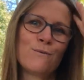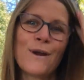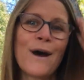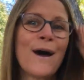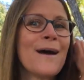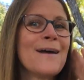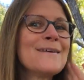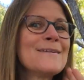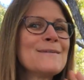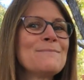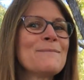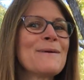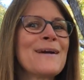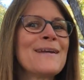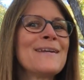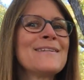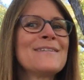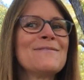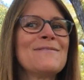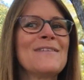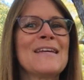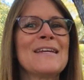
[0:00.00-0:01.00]
Not as bright
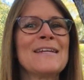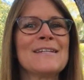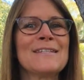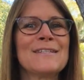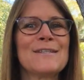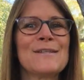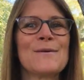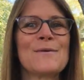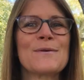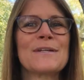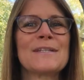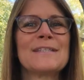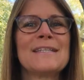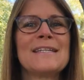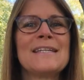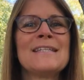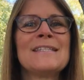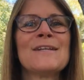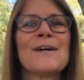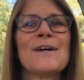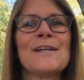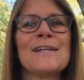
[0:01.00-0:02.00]
as Venus though, because
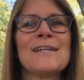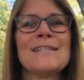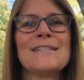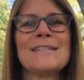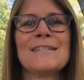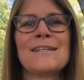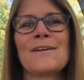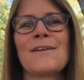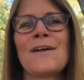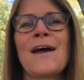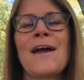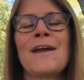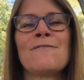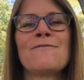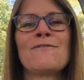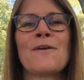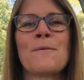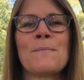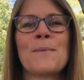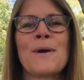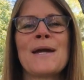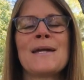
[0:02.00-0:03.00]
he's on his decline
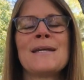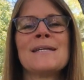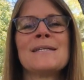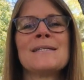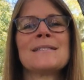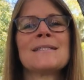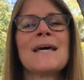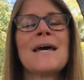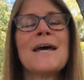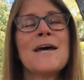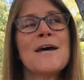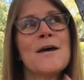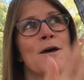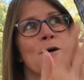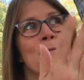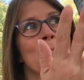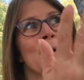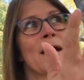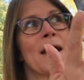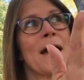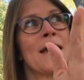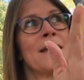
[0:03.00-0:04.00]
from brightness.
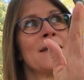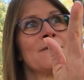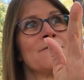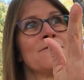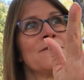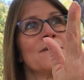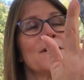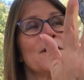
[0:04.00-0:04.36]
But kind of